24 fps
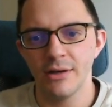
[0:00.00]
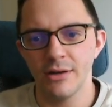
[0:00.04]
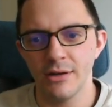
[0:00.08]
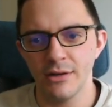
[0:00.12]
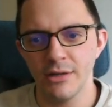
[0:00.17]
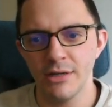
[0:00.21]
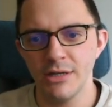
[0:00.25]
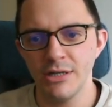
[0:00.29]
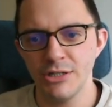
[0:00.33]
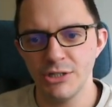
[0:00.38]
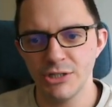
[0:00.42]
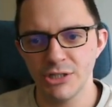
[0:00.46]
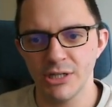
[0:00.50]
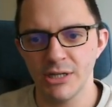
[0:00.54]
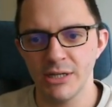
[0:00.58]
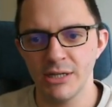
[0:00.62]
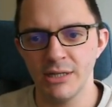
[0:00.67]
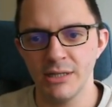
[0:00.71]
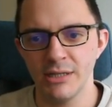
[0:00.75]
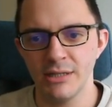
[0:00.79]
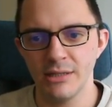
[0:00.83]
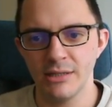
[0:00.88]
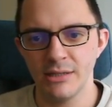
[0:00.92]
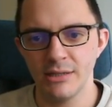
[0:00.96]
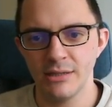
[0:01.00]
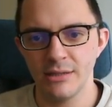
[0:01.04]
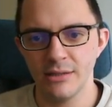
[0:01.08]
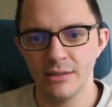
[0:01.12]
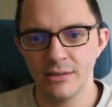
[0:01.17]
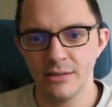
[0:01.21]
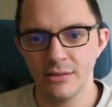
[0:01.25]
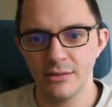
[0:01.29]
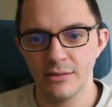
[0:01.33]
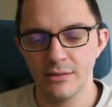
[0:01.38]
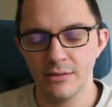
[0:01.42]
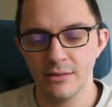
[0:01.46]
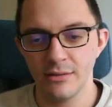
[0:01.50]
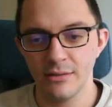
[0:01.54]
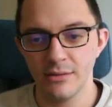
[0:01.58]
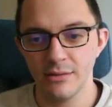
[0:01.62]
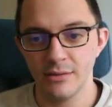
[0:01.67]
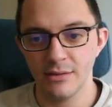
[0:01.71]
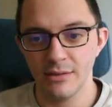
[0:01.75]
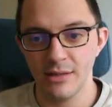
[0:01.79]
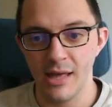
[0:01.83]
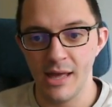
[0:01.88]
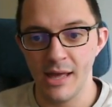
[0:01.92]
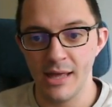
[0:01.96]
I, J,
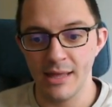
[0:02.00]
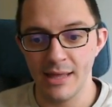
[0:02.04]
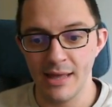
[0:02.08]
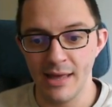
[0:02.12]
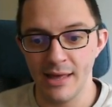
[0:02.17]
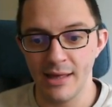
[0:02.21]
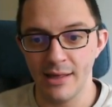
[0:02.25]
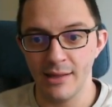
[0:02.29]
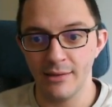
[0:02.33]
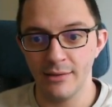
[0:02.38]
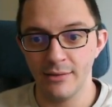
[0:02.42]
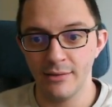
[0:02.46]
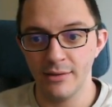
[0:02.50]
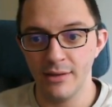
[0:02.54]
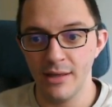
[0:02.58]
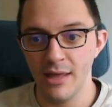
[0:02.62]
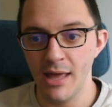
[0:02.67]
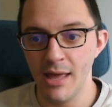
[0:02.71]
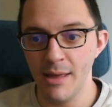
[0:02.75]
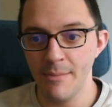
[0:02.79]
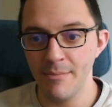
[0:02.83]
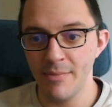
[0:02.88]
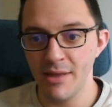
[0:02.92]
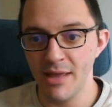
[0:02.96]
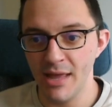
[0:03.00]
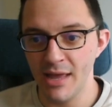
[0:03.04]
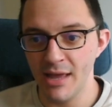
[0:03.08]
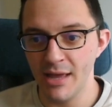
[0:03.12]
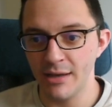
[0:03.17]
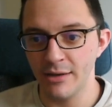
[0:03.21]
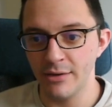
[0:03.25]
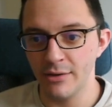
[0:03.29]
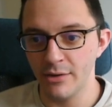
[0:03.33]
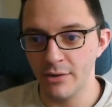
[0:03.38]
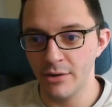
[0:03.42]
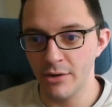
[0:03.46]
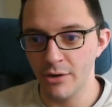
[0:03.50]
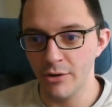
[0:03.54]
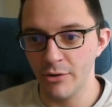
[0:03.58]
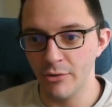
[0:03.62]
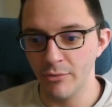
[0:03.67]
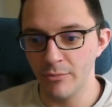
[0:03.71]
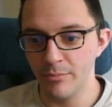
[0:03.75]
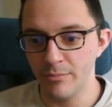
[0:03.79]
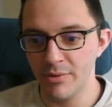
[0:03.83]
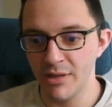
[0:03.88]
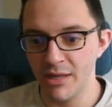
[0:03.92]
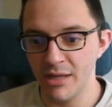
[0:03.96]
K, L, M, N, O,
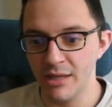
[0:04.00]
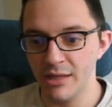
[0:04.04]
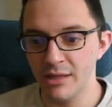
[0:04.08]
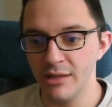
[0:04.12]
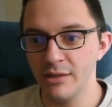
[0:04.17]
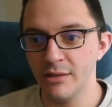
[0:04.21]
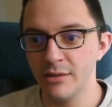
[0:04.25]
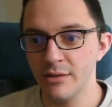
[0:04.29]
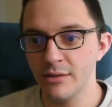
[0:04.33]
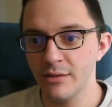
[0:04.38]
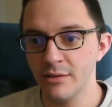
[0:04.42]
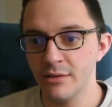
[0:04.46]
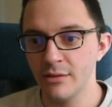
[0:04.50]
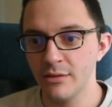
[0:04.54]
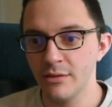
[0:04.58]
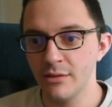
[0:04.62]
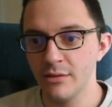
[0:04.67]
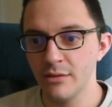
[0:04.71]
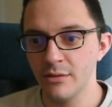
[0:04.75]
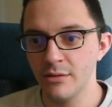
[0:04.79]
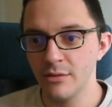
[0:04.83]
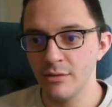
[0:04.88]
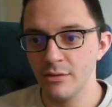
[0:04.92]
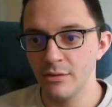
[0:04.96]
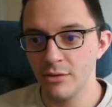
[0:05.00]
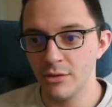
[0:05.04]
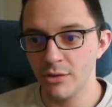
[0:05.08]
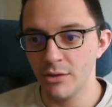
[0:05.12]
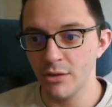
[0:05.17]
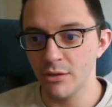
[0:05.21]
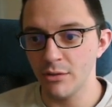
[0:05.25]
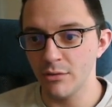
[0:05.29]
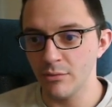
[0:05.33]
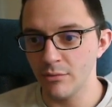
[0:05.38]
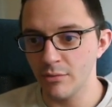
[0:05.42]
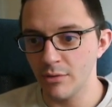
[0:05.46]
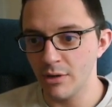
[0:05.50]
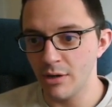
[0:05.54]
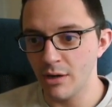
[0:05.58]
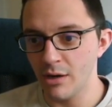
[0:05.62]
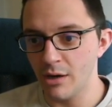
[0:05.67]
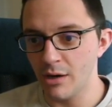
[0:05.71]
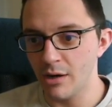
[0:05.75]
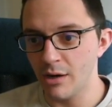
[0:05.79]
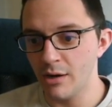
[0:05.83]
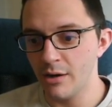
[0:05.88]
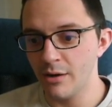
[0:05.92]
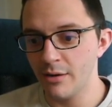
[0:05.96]
P, Q,
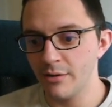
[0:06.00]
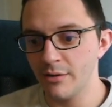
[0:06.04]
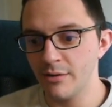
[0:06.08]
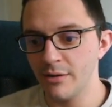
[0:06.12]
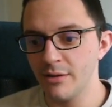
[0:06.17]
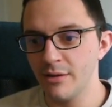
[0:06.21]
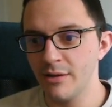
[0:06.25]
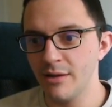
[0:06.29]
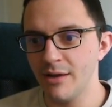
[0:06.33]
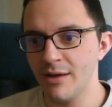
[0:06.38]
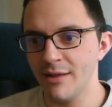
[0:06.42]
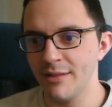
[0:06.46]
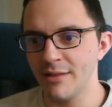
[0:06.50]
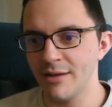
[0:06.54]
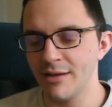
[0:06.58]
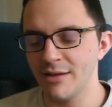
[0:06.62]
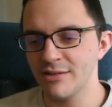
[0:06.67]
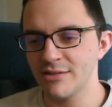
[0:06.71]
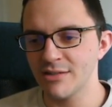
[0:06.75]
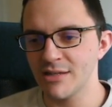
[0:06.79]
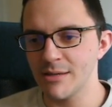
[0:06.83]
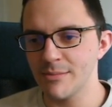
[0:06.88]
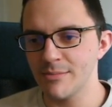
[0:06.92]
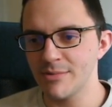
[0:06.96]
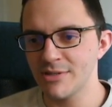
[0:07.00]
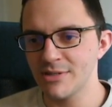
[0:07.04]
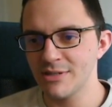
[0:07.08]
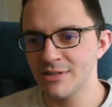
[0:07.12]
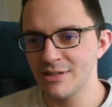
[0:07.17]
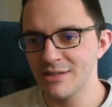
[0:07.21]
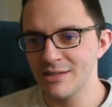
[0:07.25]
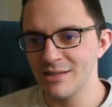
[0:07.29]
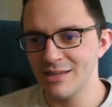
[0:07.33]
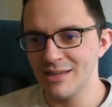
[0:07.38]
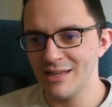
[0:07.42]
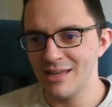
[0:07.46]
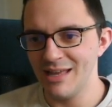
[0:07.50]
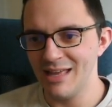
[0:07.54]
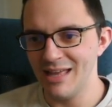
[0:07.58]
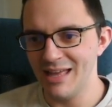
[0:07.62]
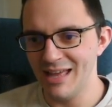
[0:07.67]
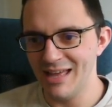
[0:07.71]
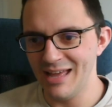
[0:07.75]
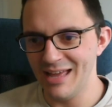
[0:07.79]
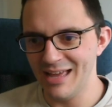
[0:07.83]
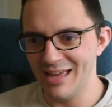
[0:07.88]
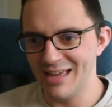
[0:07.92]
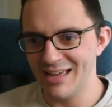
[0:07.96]
R, and then it skips
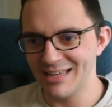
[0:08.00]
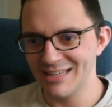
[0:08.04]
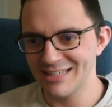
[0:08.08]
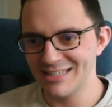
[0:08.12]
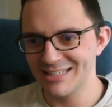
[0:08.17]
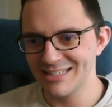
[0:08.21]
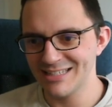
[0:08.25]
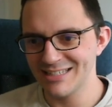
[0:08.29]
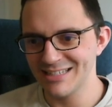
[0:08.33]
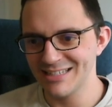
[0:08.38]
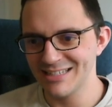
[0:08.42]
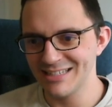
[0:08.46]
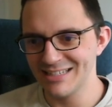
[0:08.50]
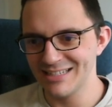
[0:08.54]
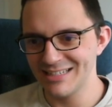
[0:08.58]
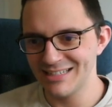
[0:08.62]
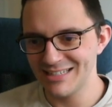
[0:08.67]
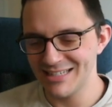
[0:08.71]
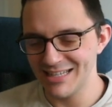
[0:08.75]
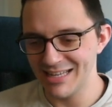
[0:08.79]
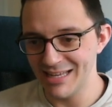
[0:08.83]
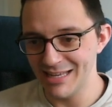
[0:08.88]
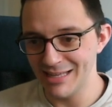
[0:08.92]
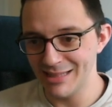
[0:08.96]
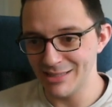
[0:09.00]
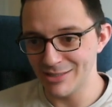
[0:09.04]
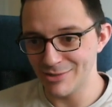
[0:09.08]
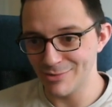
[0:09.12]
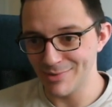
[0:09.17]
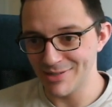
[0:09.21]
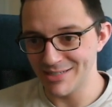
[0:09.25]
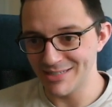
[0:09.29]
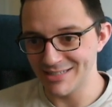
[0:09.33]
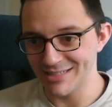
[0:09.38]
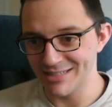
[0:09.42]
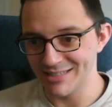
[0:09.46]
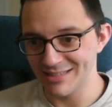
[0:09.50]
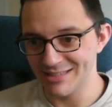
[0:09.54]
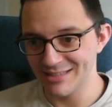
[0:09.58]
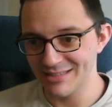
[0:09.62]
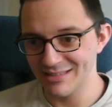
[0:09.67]
S, T, the 20th.